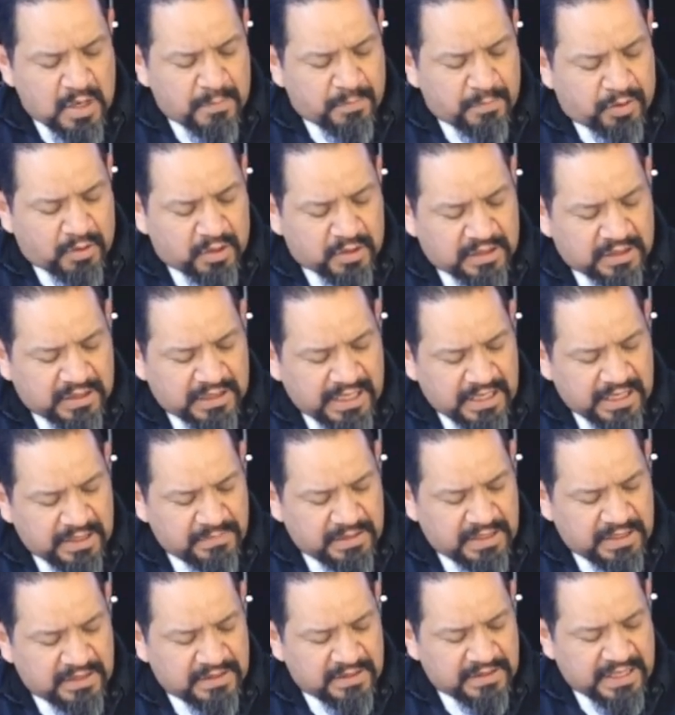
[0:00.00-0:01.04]

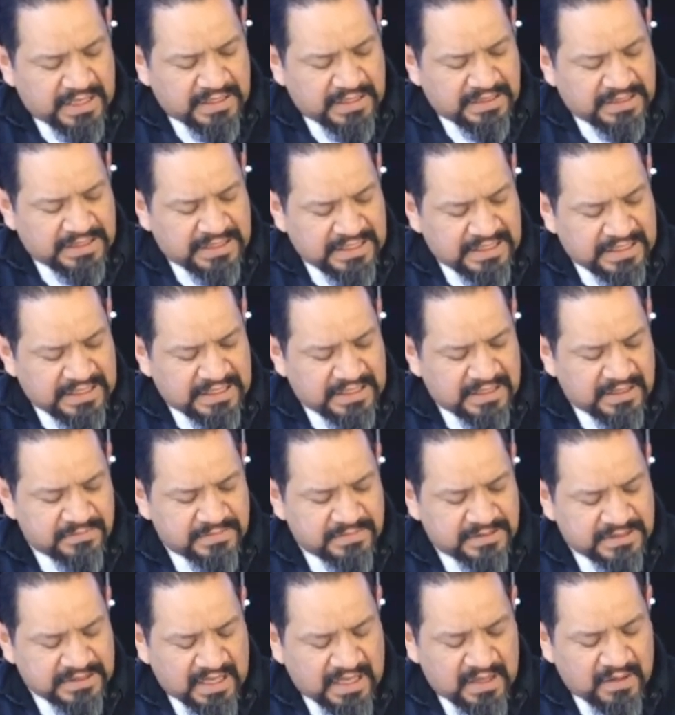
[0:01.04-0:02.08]
proclaiming that he
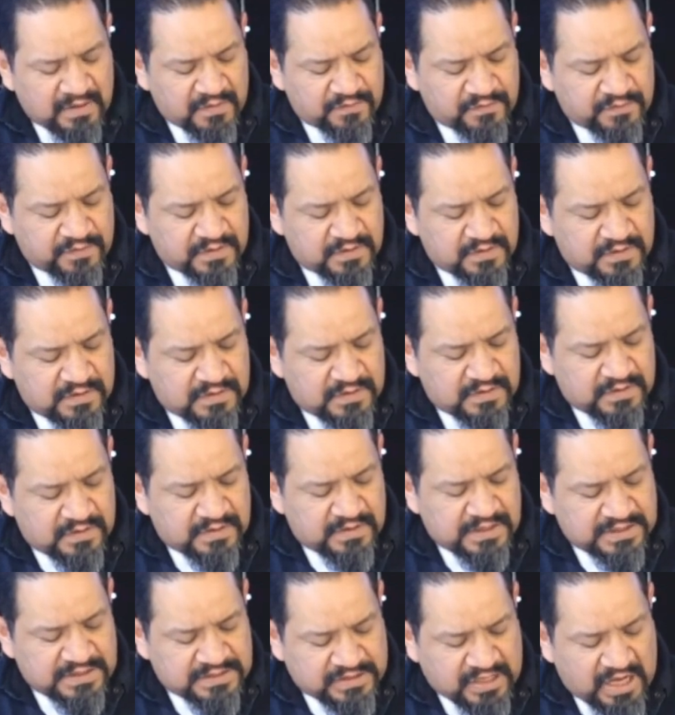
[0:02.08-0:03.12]
himself
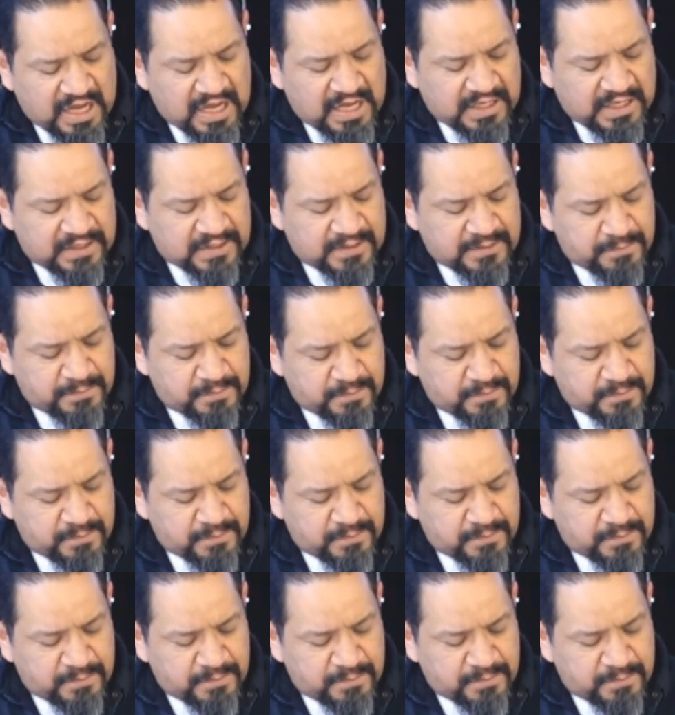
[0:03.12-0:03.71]
is God.